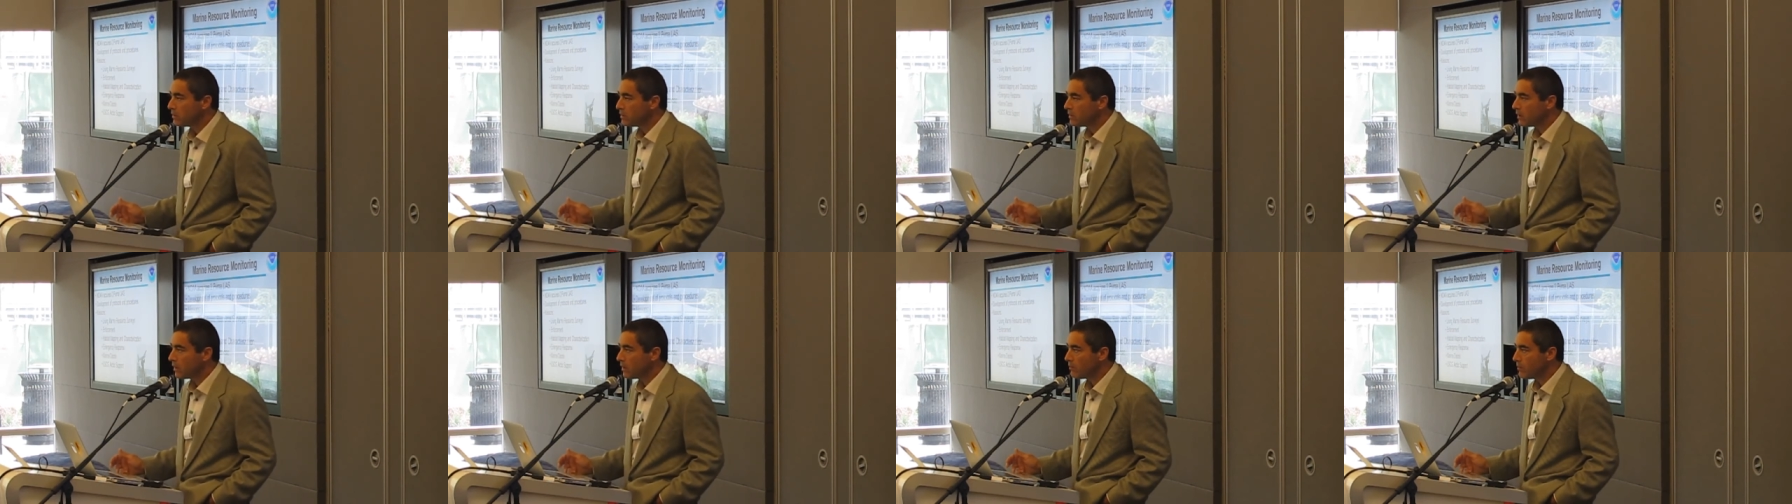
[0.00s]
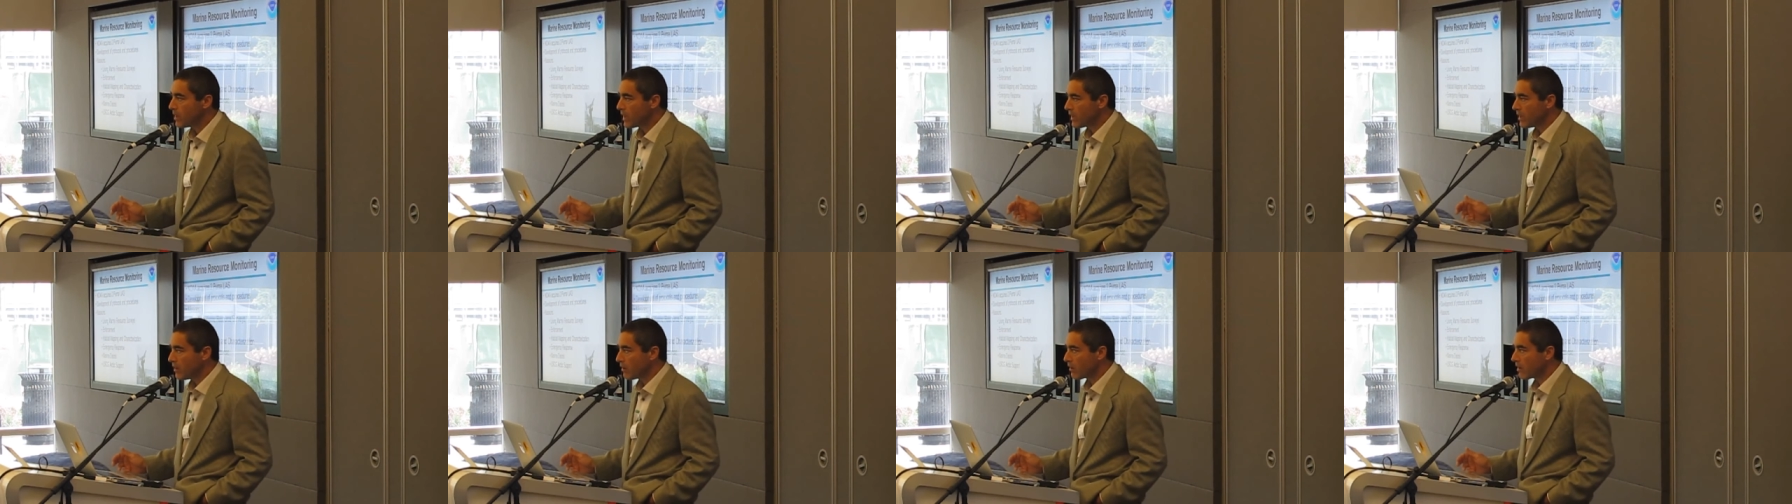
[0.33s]

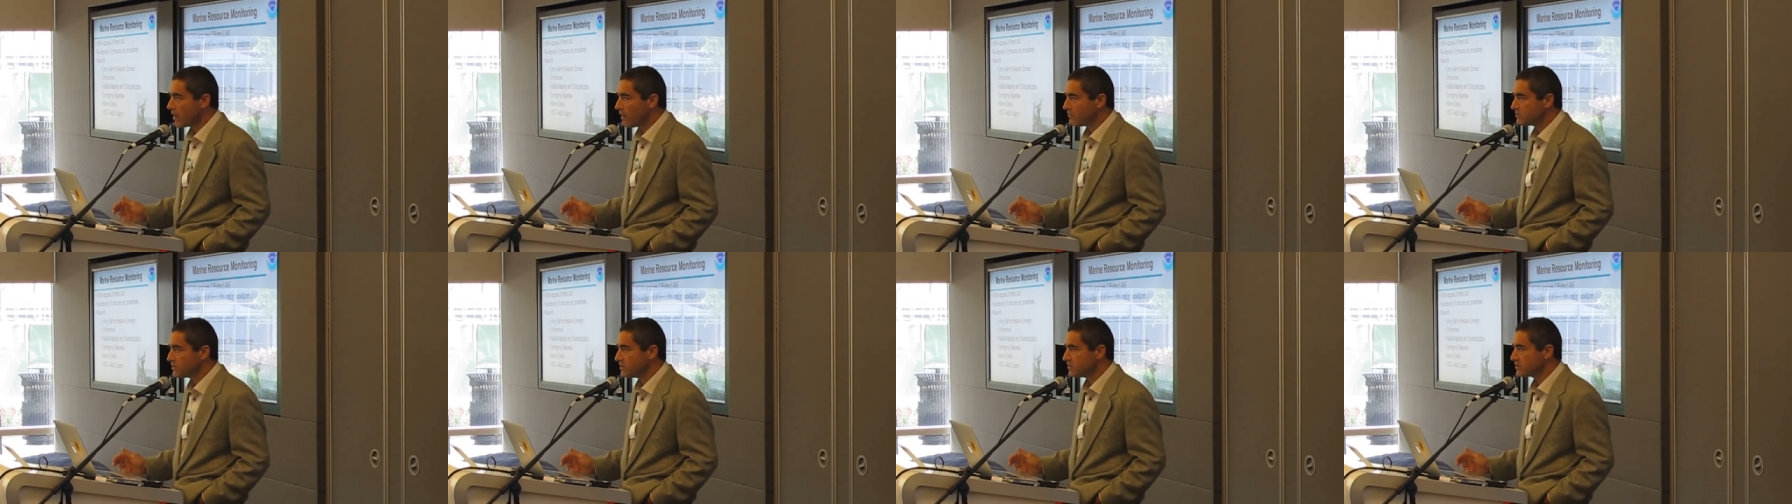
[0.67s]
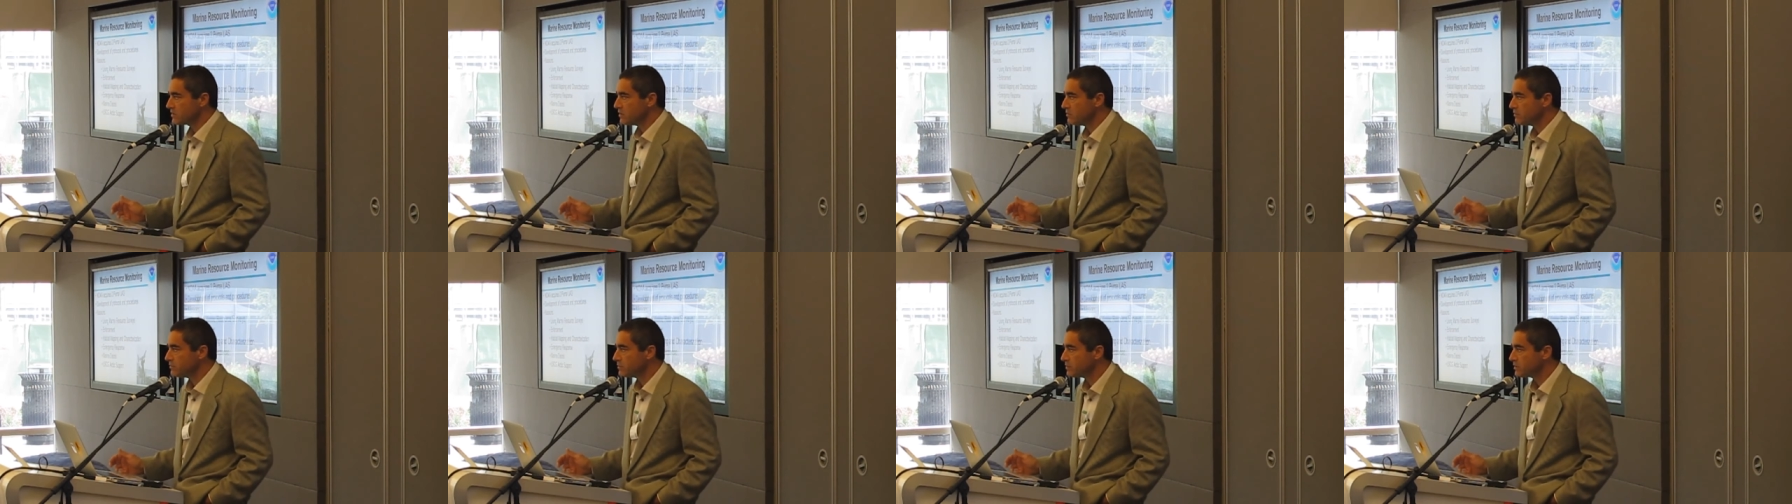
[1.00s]
unmanned aircraft
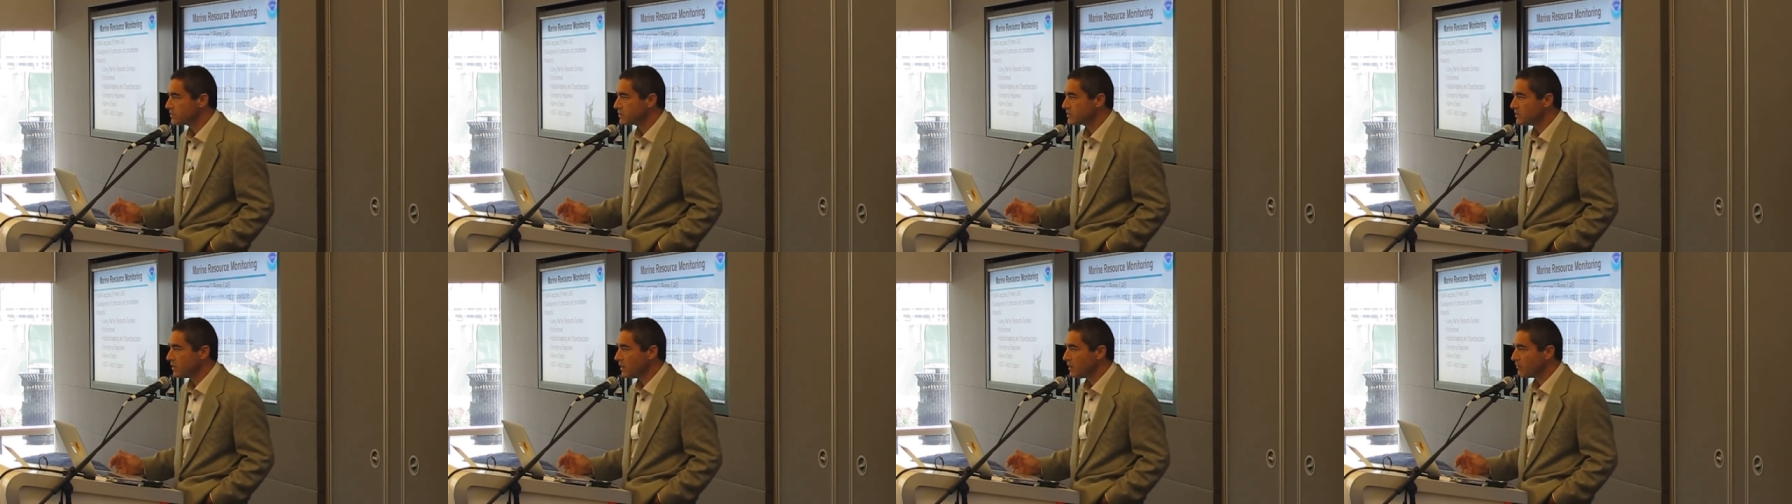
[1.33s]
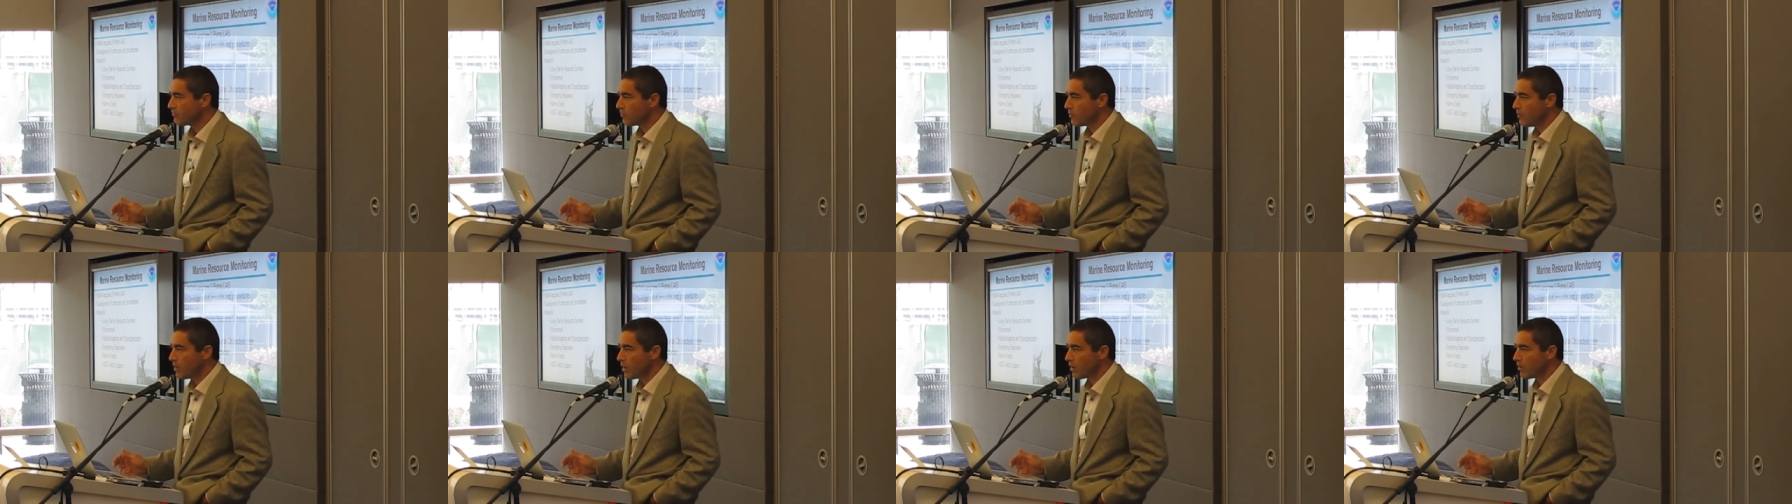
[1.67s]
systems
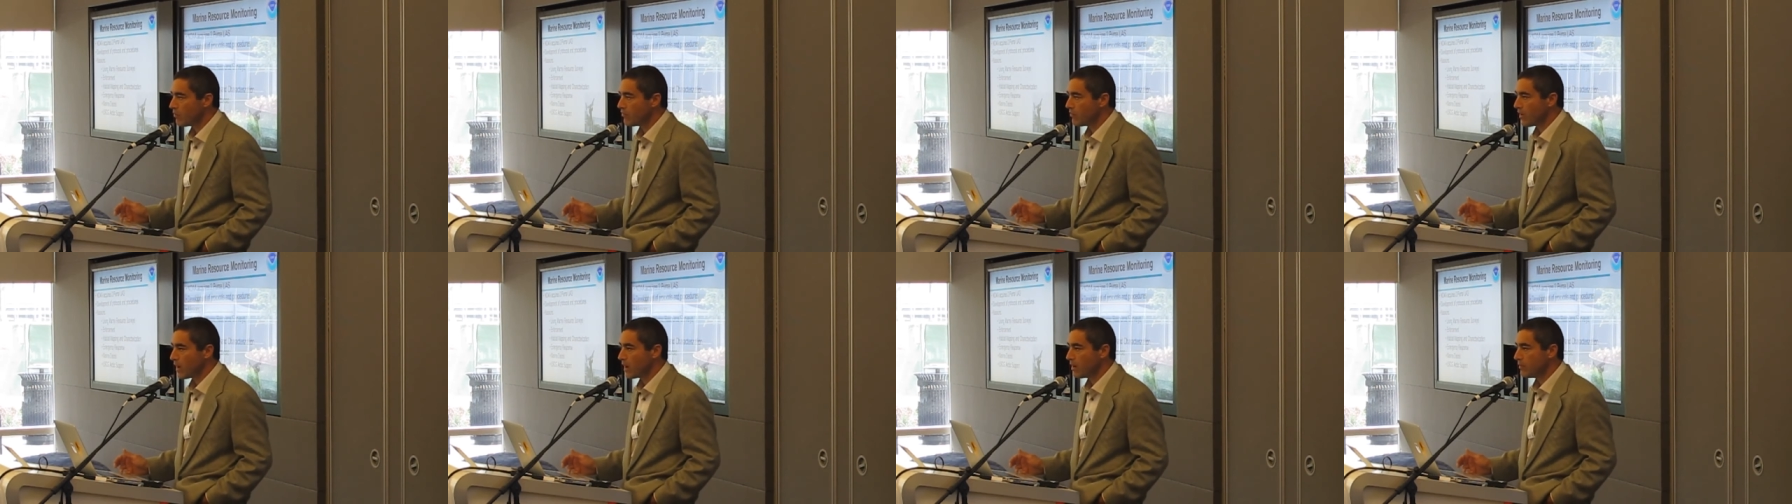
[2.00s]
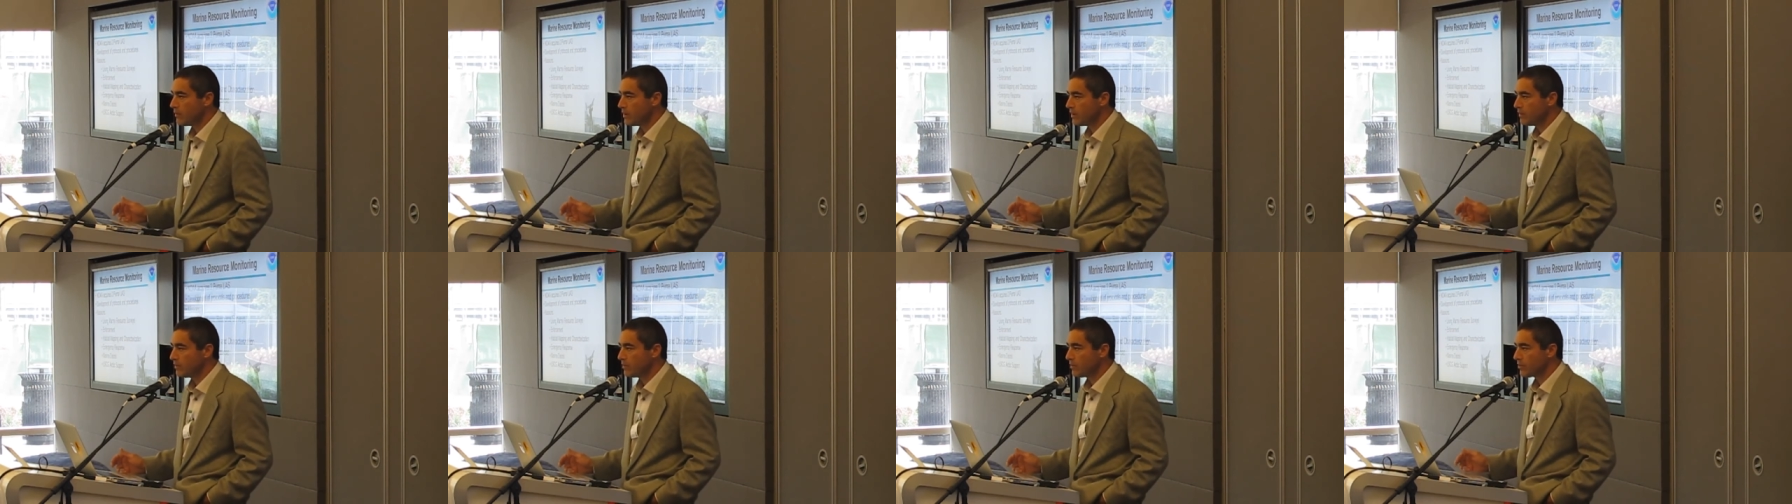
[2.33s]
from
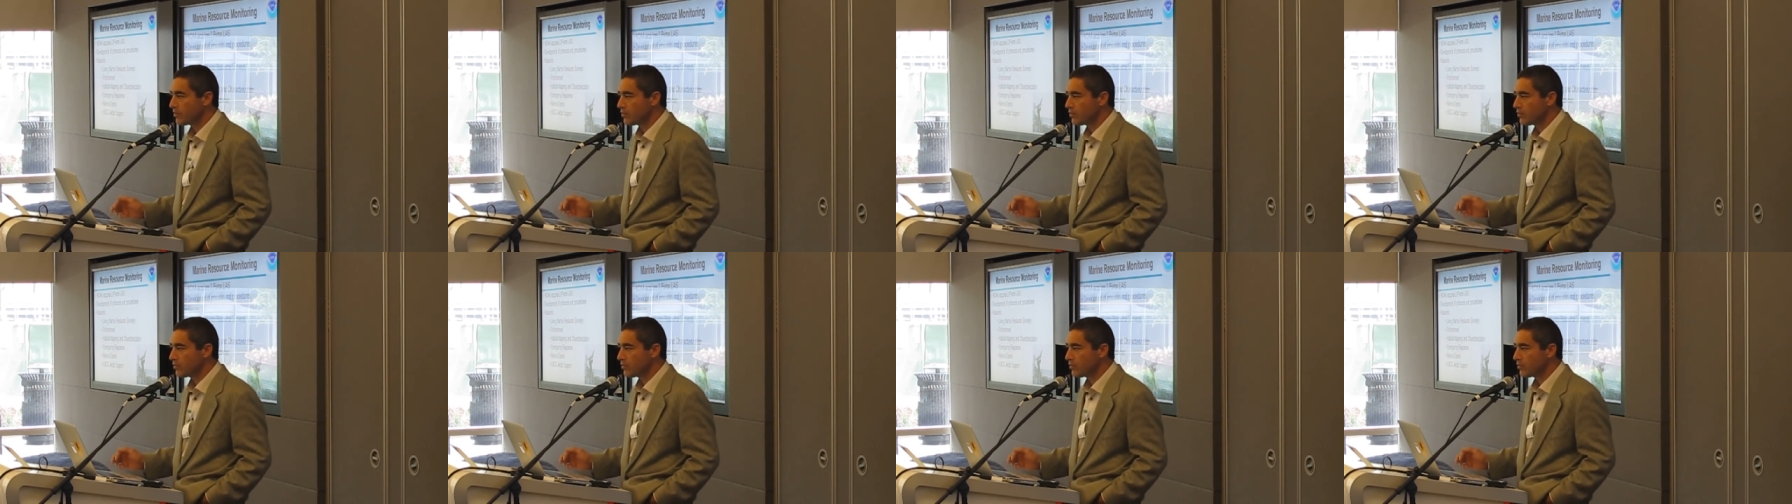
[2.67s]
AeroVironment